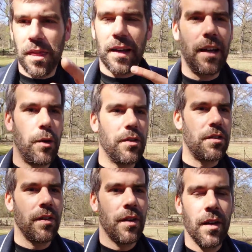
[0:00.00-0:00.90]
One thing I
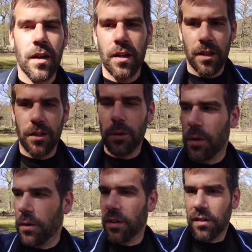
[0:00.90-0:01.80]
always
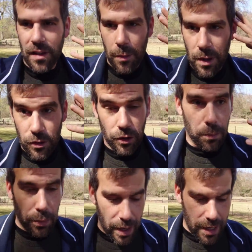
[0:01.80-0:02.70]
don't notice is how much
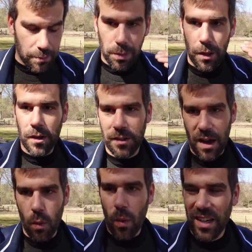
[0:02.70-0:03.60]
your brain blocks
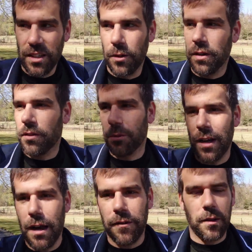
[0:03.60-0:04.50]
out white noise from
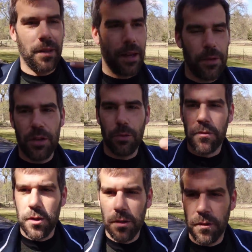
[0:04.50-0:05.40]
traffic, but then when you
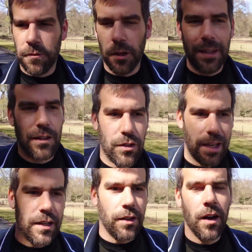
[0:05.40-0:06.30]
review the footage
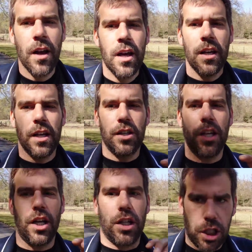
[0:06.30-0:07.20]
later,
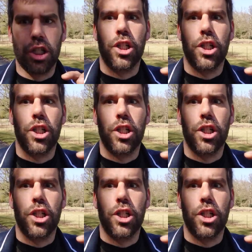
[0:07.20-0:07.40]
it's like